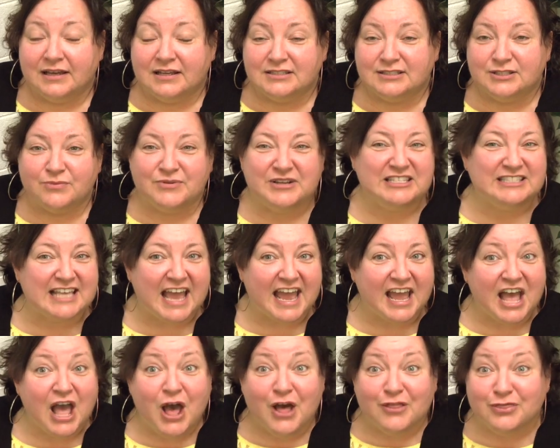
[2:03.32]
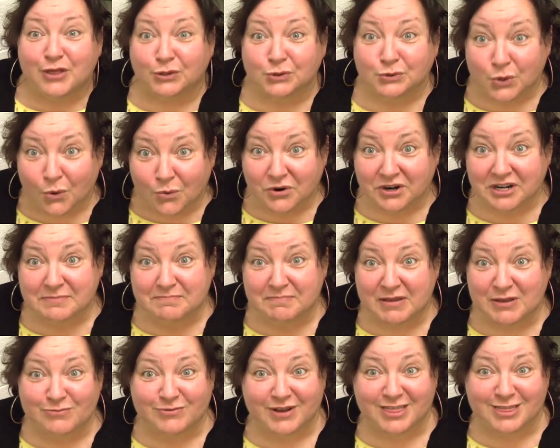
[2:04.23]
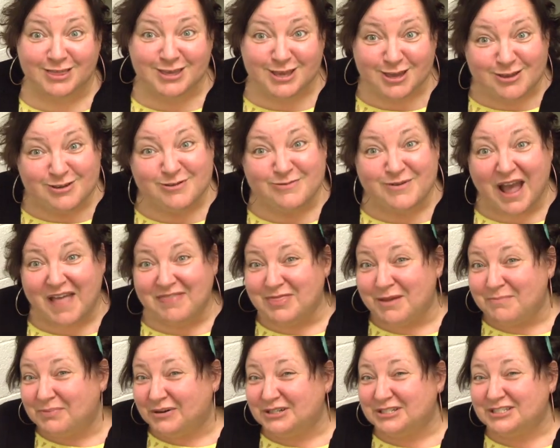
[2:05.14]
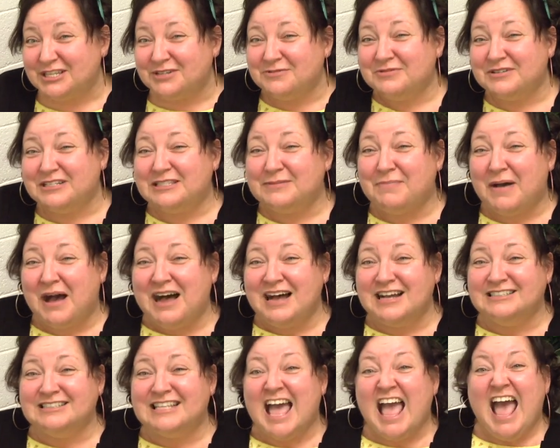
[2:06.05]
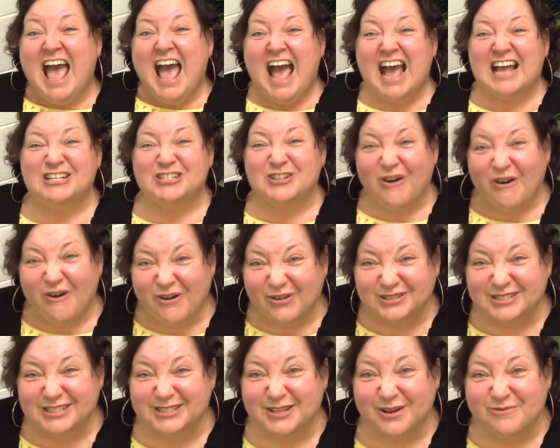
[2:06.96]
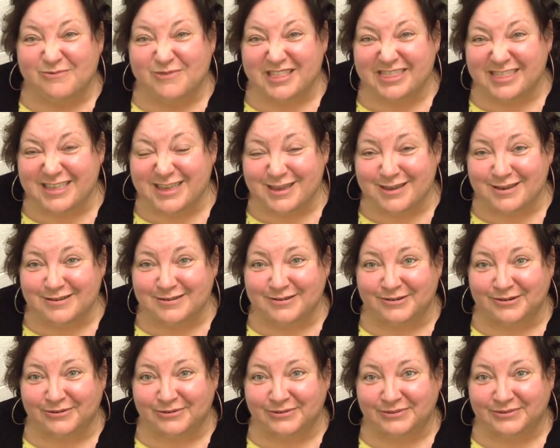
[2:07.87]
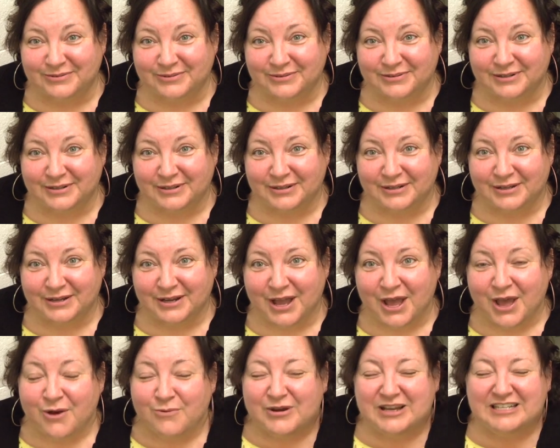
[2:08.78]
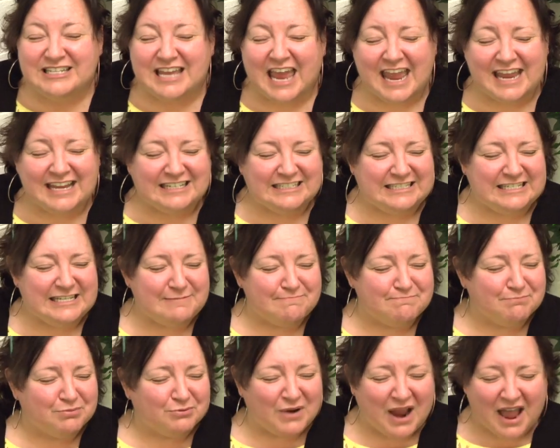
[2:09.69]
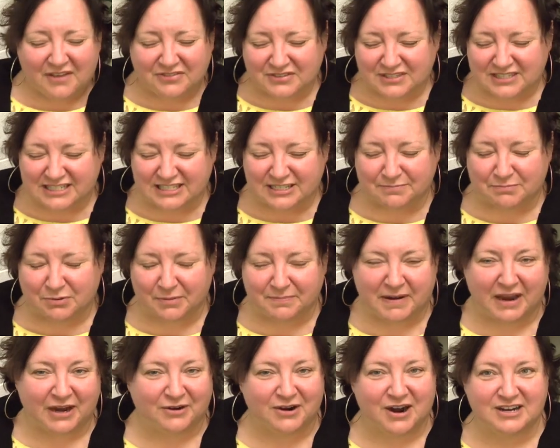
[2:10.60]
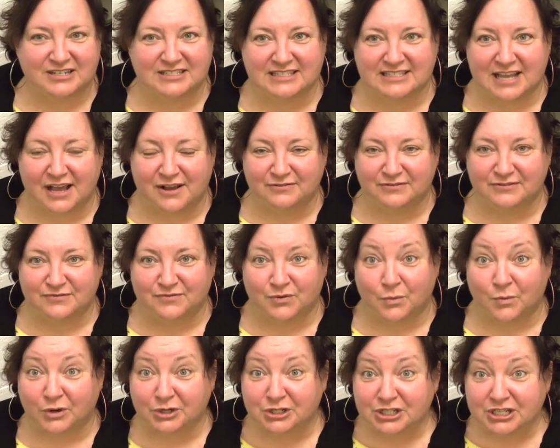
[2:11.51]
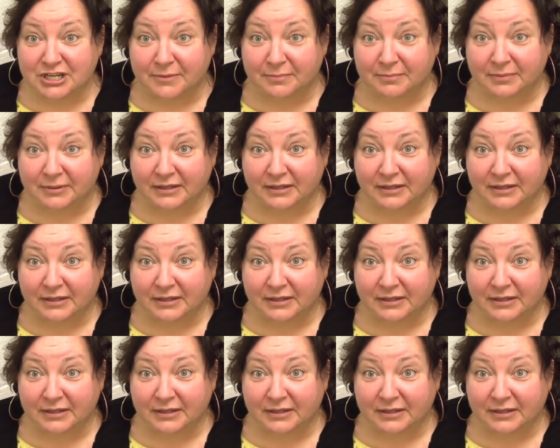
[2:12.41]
So we say, The Lord be with you, and the person responds, And also with you. We take deep breaths to prepare ourselves for worship.